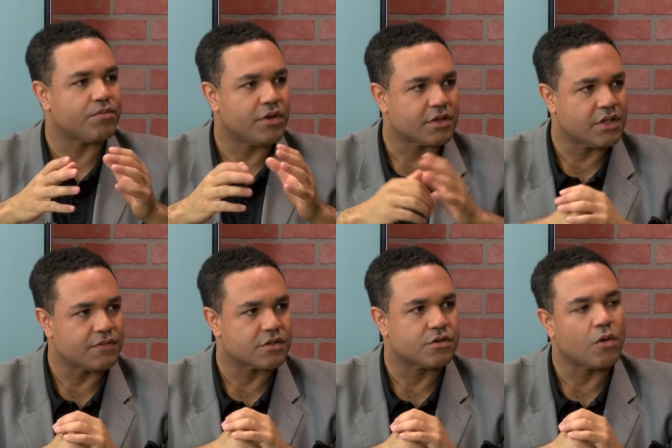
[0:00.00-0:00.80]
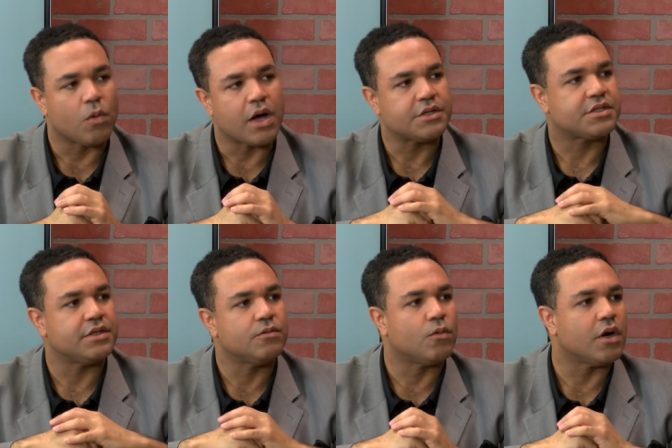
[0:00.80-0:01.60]
book lovers who are
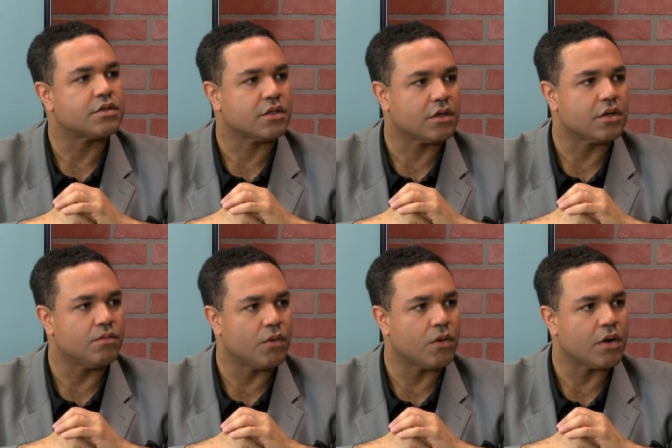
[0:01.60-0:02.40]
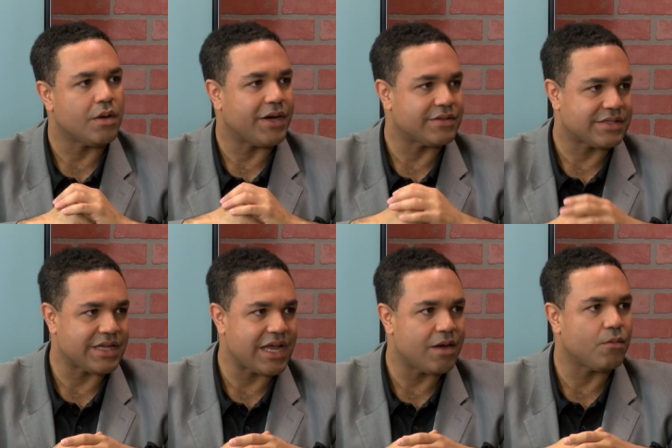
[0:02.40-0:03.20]
watching want to learn more about
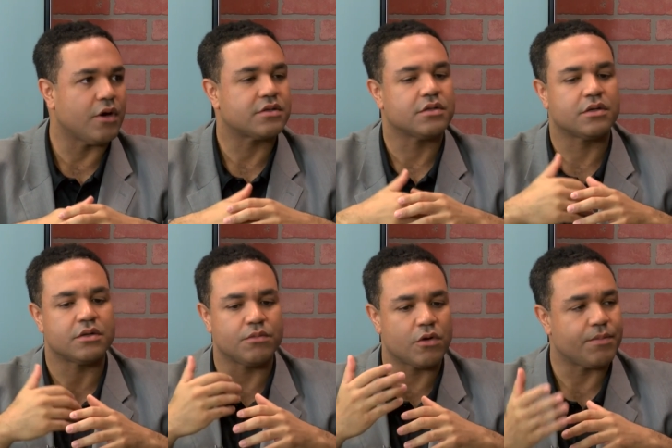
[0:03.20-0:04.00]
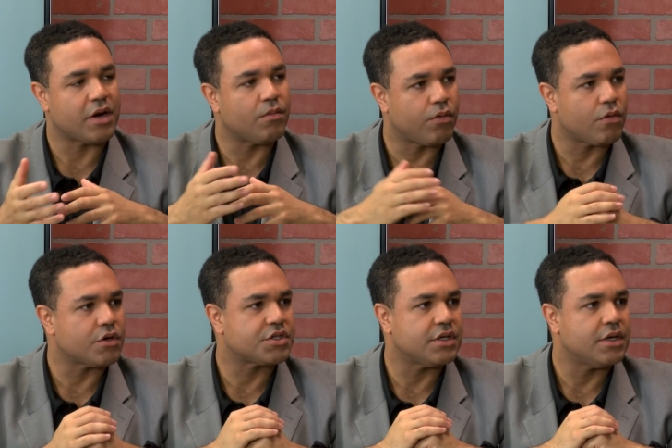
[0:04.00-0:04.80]
Sam, want to learn more about
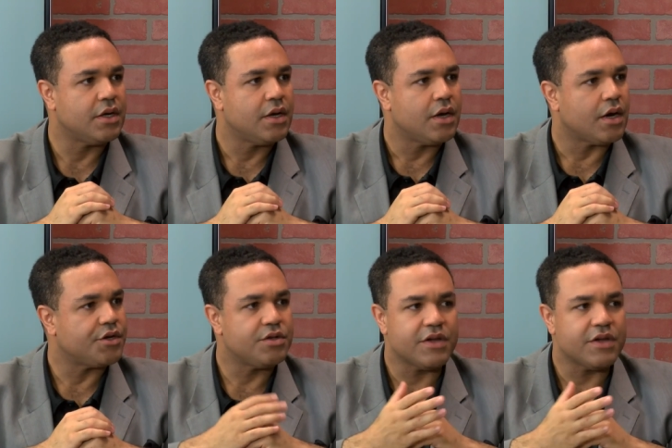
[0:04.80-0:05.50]
Portia, uh, do you